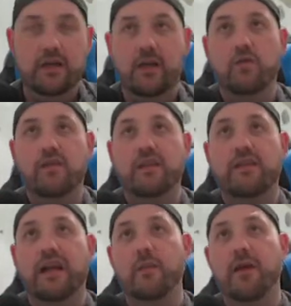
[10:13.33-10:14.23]
Ruthless
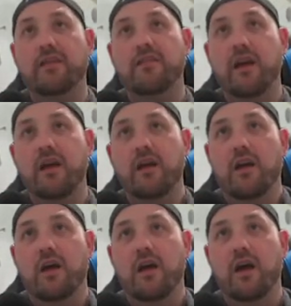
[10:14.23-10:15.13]
Technomancer.
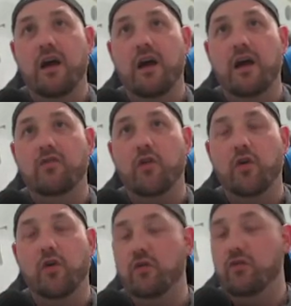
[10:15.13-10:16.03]
Uh,
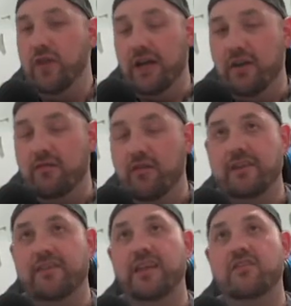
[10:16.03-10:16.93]
so
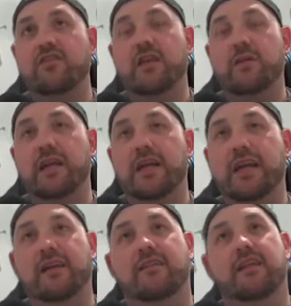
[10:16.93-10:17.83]
sacrificing so that we can
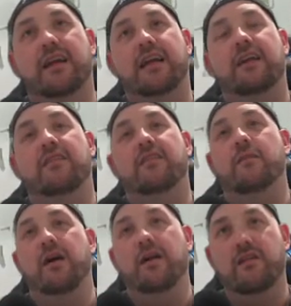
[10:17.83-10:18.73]
get start getting
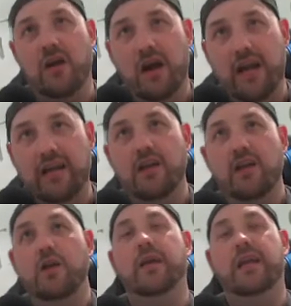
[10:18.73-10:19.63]
some undying.
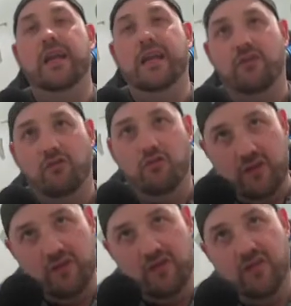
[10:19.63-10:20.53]
We're going to get
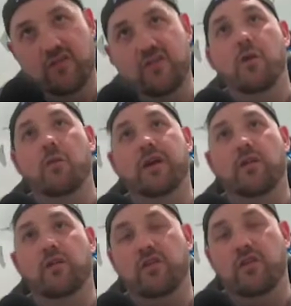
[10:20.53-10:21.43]
treasures. We can
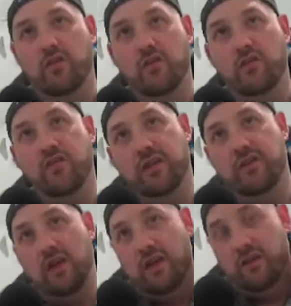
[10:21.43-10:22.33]
also use
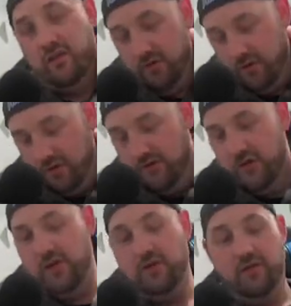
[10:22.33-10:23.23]
this to
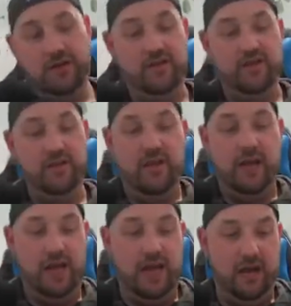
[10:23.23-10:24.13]
return creatures
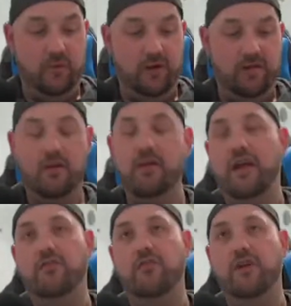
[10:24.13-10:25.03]
uh, with
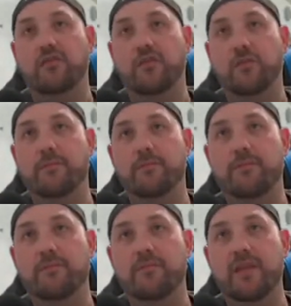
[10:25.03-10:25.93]
that treasure as well.
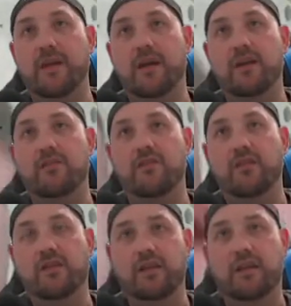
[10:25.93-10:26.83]
Uh, so
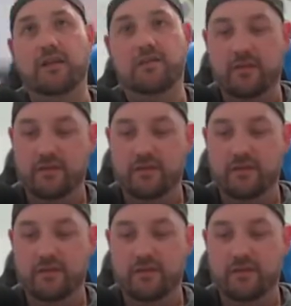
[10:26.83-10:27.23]
really, really nice.